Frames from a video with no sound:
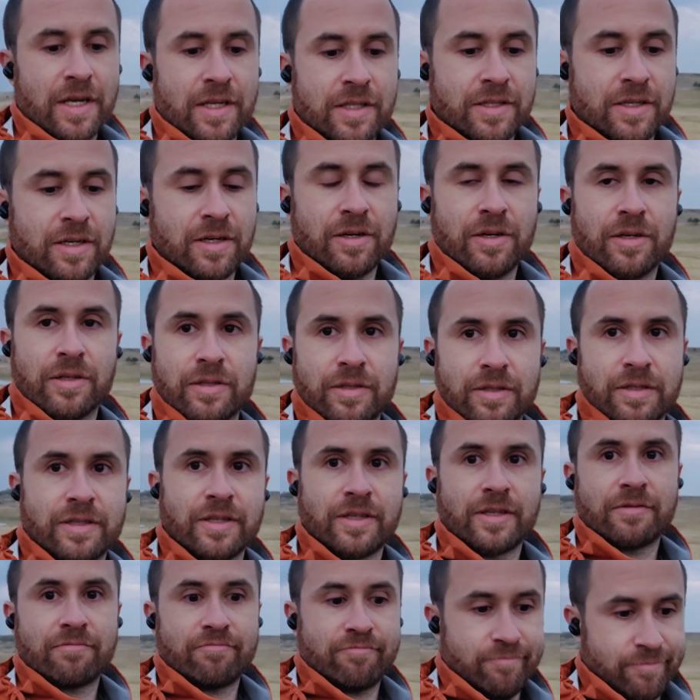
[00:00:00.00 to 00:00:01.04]
So the
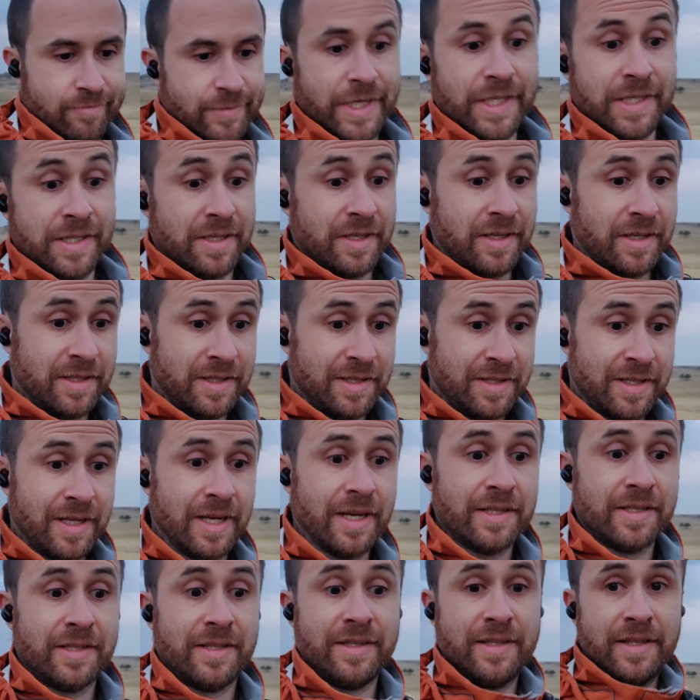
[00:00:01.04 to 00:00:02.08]
answer is
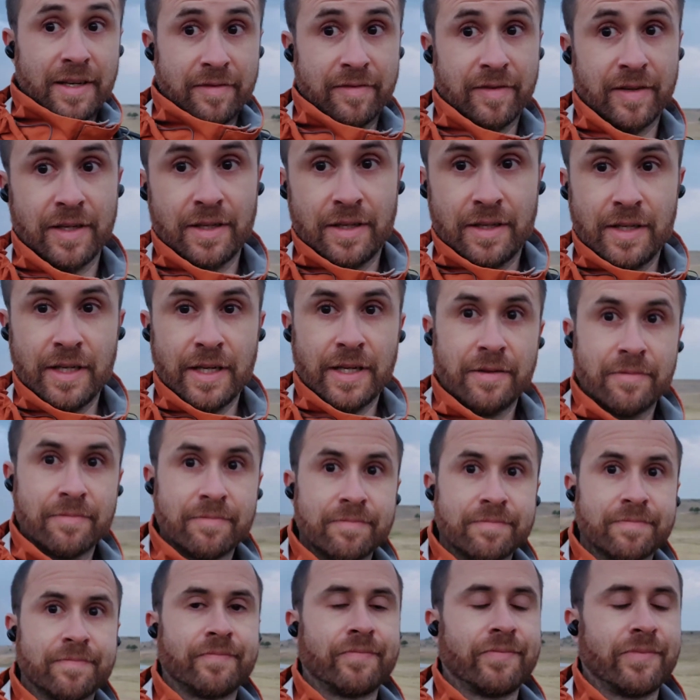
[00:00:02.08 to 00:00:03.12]
yes, definitely.
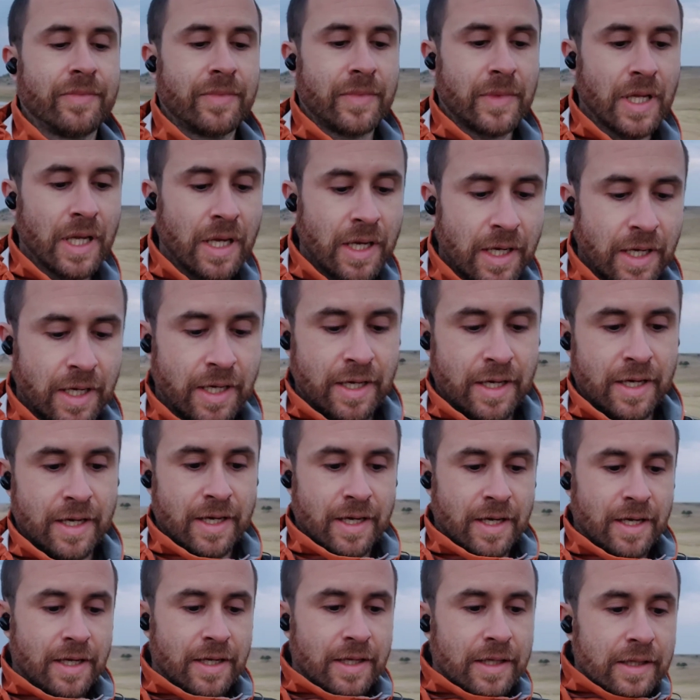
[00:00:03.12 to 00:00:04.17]

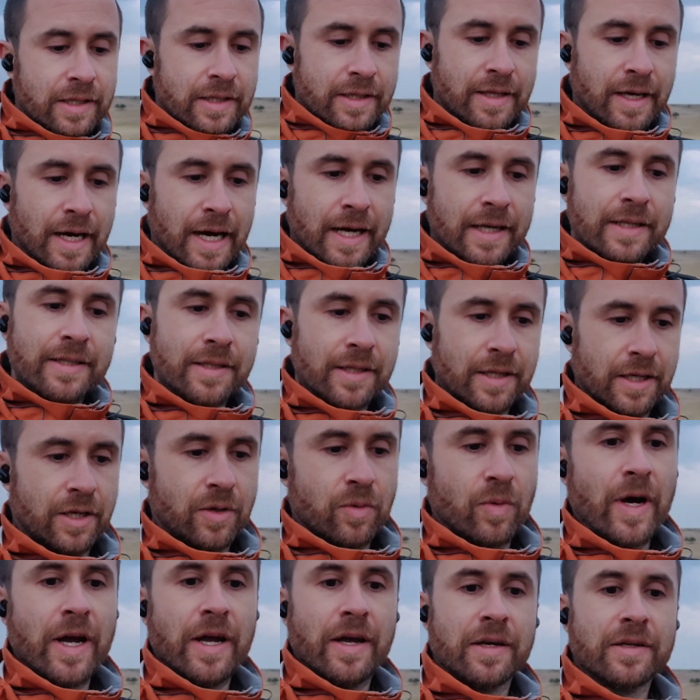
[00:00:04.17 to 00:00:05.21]
It does
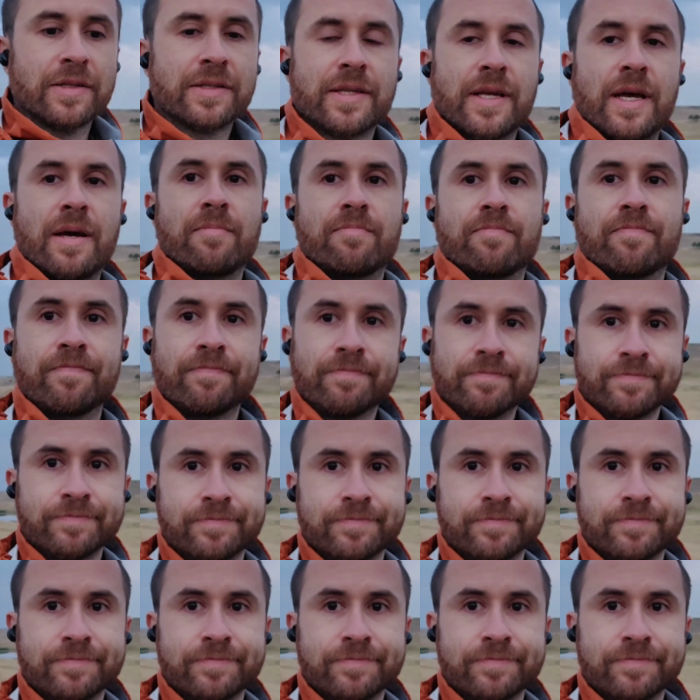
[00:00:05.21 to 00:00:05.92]
require some